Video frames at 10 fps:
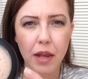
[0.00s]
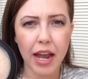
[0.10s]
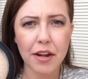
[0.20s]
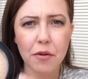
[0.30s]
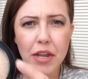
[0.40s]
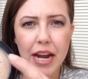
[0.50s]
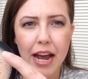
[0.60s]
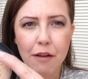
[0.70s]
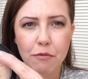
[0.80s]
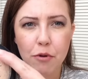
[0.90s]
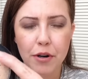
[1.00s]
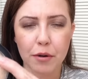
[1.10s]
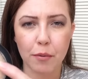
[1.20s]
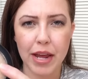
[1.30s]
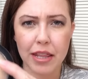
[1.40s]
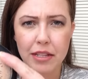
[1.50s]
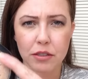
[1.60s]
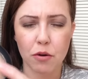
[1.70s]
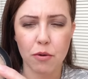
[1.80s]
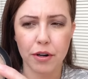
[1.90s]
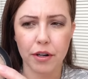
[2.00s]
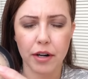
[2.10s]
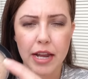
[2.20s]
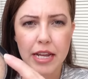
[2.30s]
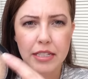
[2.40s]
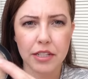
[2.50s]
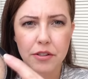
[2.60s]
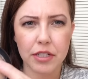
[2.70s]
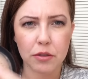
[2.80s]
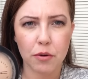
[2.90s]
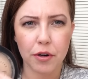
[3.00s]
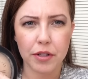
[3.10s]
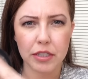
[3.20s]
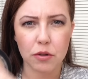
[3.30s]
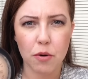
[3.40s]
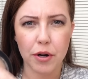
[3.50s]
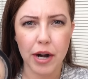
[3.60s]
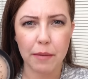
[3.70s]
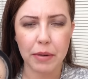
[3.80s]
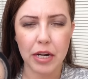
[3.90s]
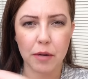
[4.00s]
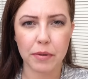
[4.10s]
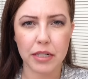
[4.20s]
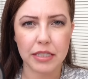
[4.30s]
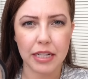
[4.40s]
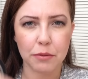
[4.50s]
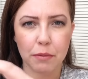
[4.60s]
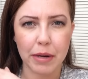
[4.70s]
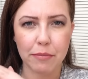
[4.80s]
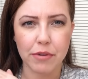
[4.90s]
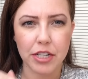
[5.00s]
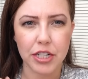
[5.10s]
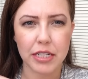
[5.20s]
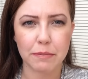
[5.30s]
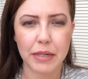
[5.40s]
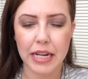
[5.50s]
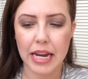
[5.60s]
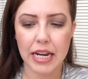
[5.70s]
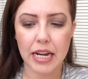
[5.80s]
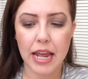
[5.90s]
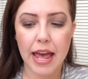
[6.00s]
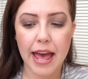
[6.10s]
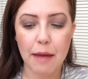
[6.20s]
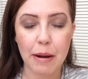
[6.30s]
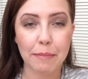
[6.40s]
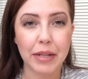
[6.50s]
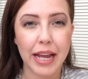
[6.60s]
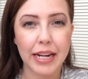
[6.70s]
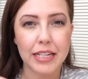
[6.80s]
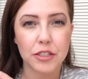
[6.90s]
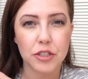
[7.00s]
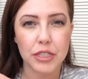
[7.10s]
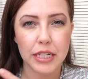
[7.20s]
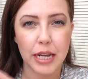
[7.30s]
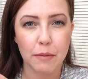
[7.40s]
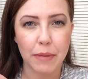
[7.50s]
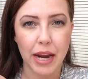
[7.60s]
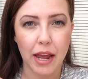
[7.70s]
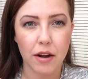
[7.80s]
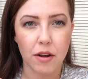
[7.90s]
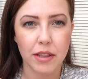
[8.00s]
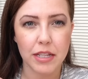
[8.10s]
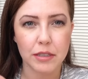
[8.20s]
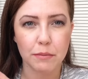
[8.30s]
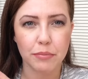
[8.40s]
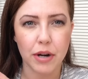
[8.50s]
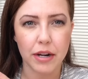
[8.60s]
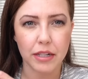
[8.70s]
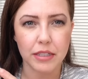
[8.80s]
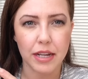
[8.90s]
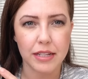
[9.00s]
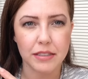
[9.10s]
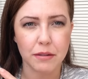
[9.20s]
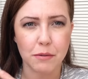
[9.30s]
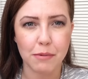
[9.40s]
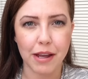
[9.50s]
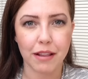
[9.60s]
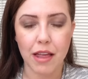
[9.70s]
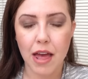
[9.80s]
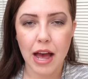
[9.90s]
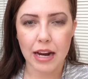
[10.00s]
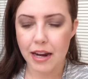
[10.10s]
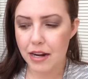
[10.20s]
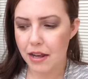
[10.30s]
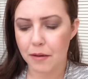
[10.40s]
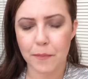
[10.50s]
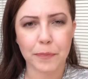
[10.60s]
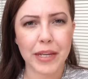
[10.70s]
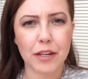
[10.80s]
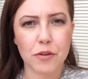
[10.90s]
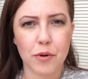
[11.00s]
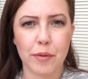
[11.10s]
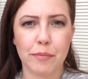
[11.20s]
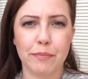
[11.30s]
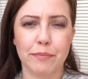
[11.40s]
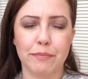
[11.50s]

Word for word: I know that I have worn away this corner. It's either this corner up here, because that's where my brush has been hitting. And my plan is just to hit pan on this product as well. I kind of ignore